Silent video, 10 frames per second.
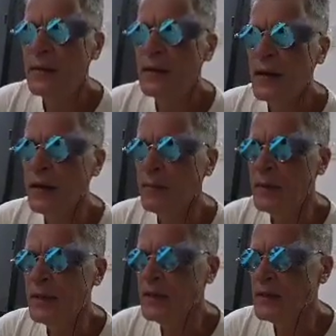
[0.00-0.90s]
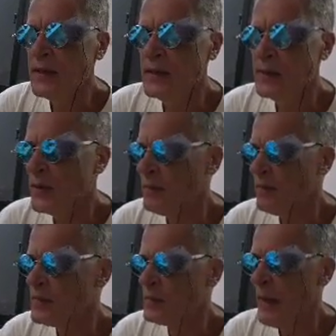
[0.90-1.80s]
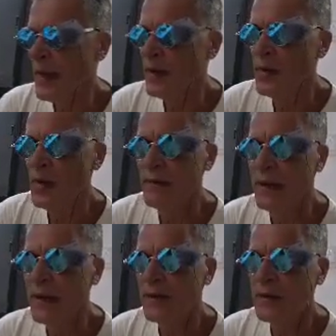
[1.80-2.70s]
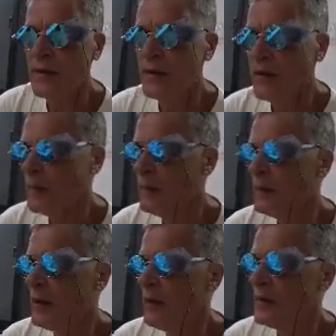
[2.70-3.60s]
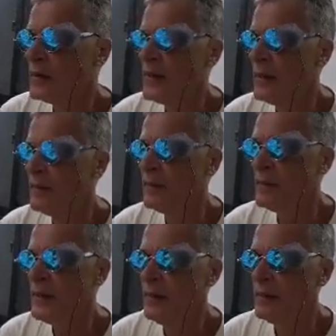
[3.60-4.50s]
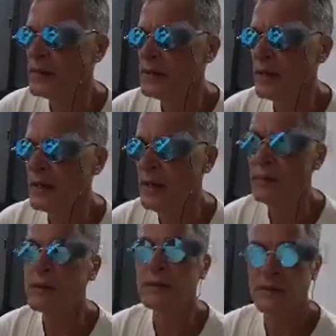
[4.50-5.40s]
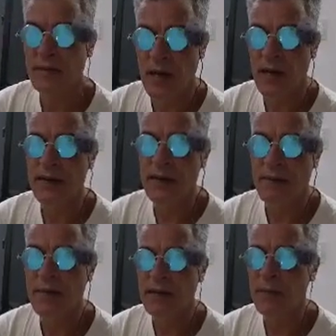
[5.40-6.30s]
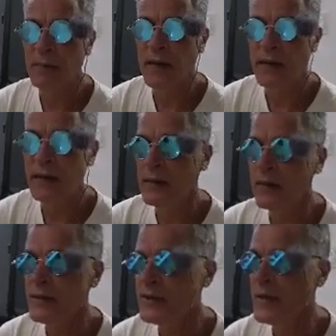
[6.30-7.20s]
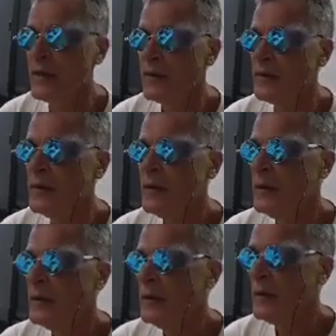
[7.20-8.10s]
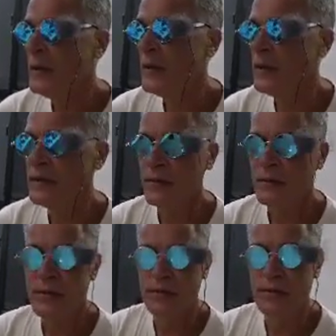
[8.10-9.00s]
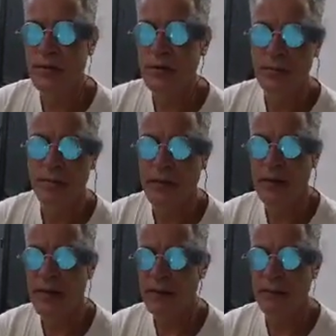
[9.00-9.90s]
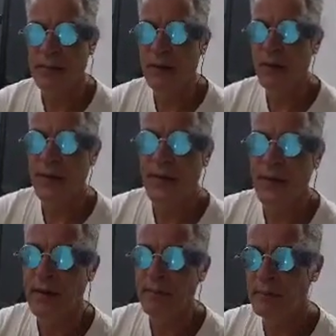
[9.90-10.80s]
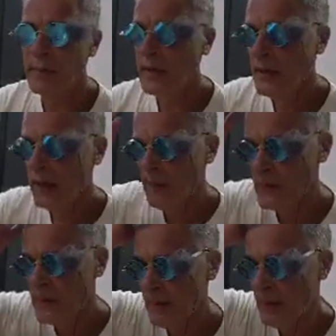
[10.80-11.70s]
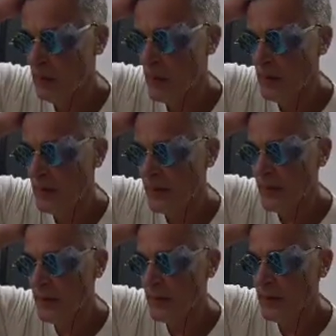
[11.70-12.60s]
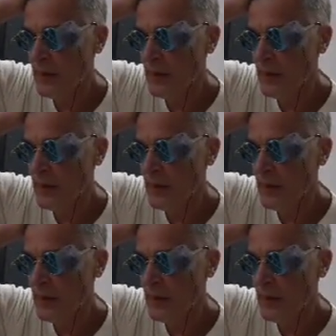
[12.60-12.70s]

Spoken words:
but he's pretty much backed off. I haven't heard from him in a long time. But he was definitely complaining about the channel, to YouTube. They're hitting me with every time he went on there.